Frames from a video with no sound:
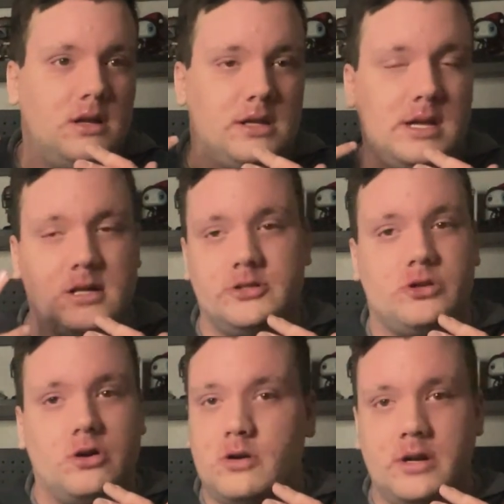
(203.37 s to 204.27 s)
King
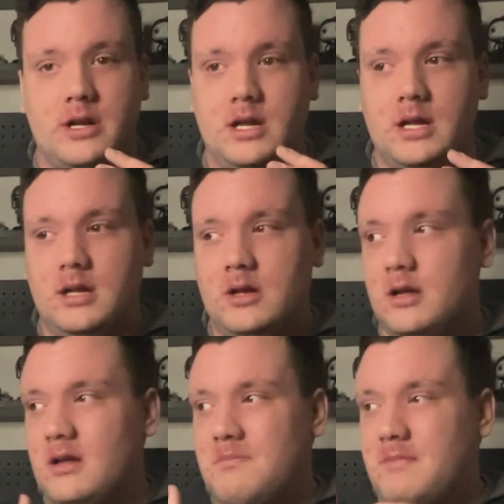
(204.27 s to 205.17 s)
Azuri,
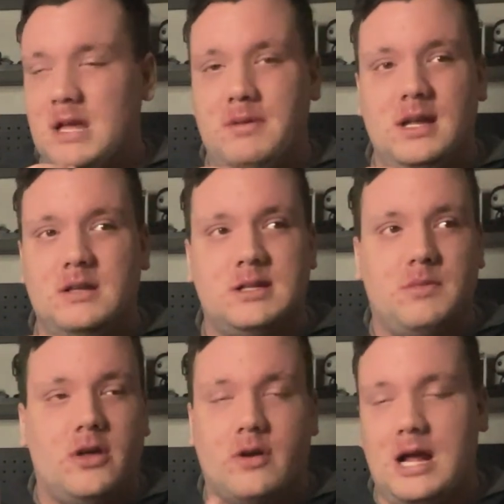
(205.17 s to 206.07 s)
maybe some of
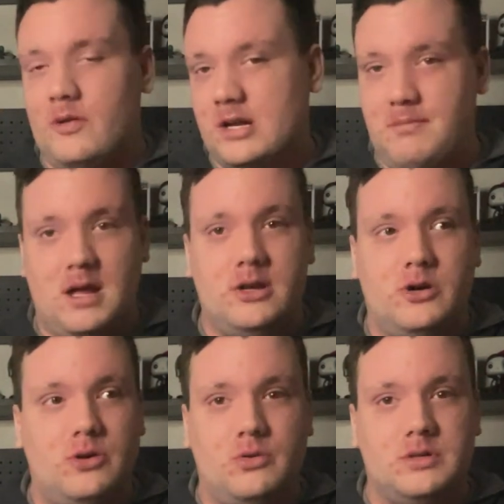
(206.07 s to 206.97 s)
the other Howling
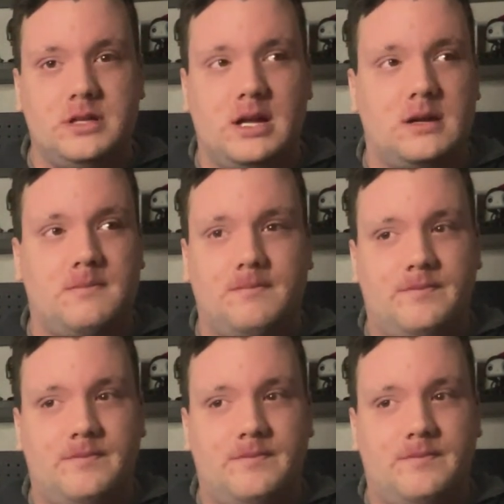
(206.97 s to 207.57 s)
Commandos, like